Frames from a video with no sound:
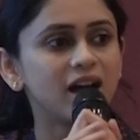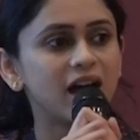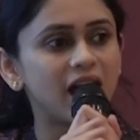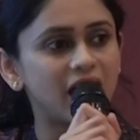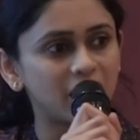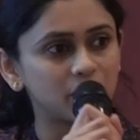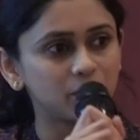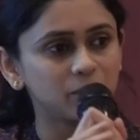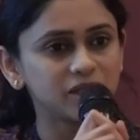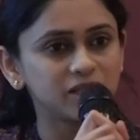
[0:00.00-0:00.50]

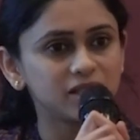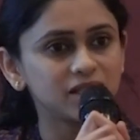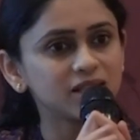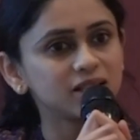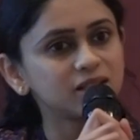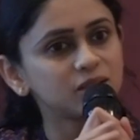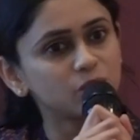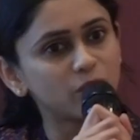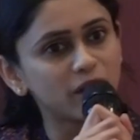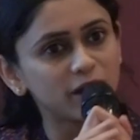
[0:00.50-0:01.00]
RBC
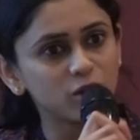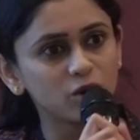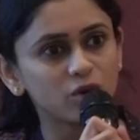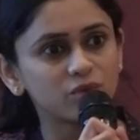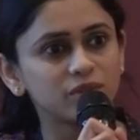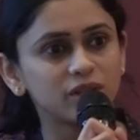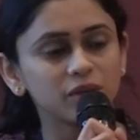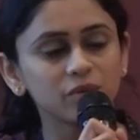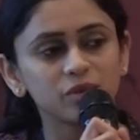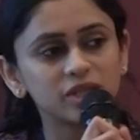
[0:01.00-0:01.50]
is one
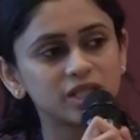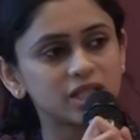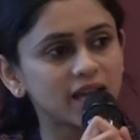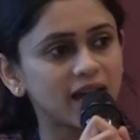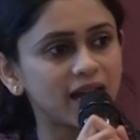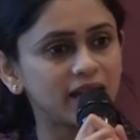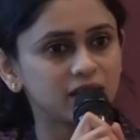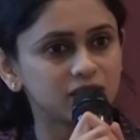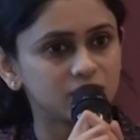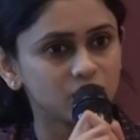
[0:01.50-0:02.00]
of them which
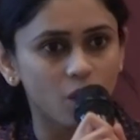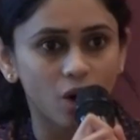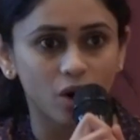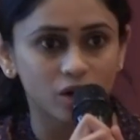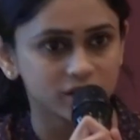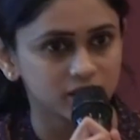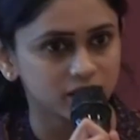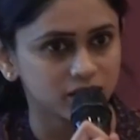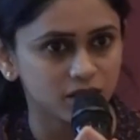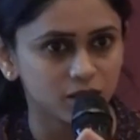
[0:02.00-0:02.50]
carries
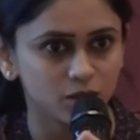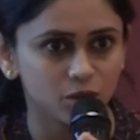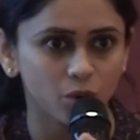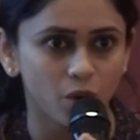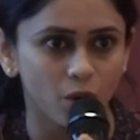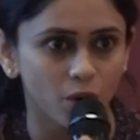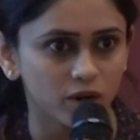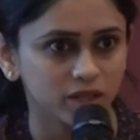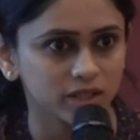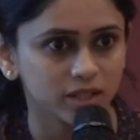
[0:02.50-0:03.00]
oxygen to
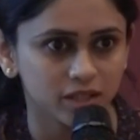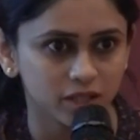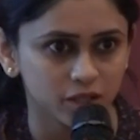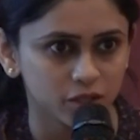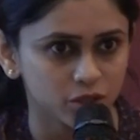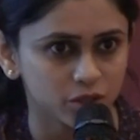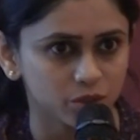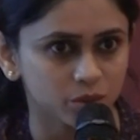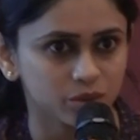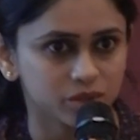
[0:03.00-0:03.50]
all the
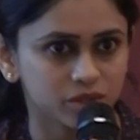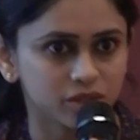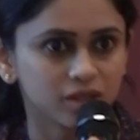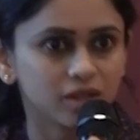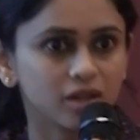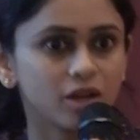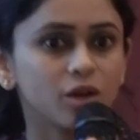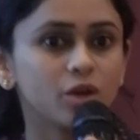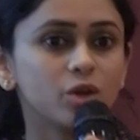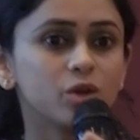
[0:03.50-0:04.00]
tissues.
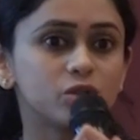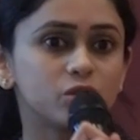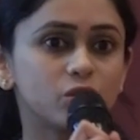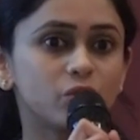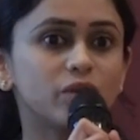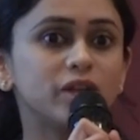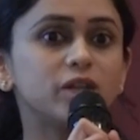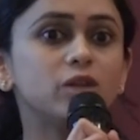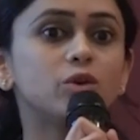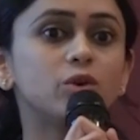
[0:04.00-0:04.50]
So
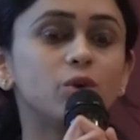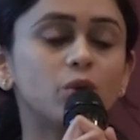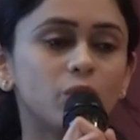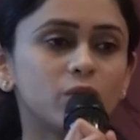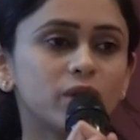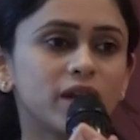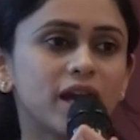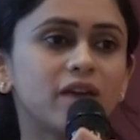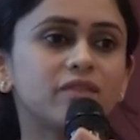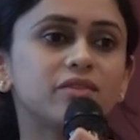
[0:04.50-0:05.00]
when you
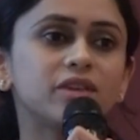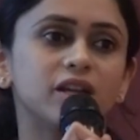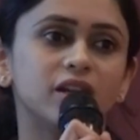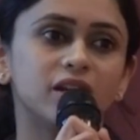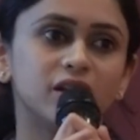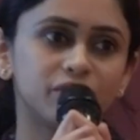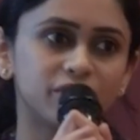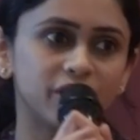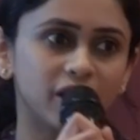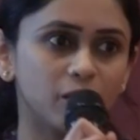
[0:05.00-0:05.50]
don't have
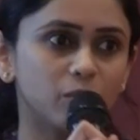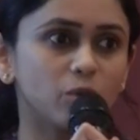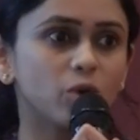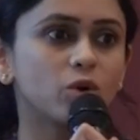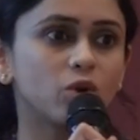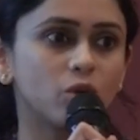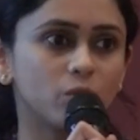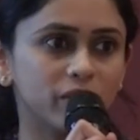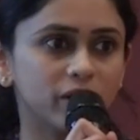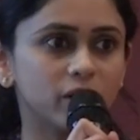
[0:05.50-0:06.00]
enough
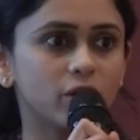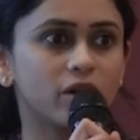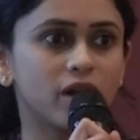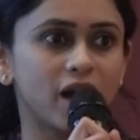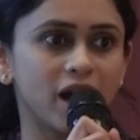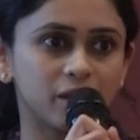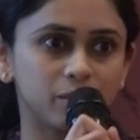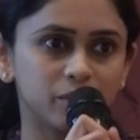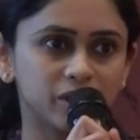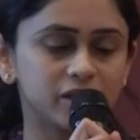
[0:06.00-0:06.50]
hemoglobin or
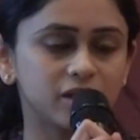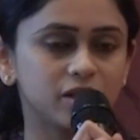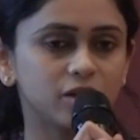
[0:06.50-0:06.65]
RBC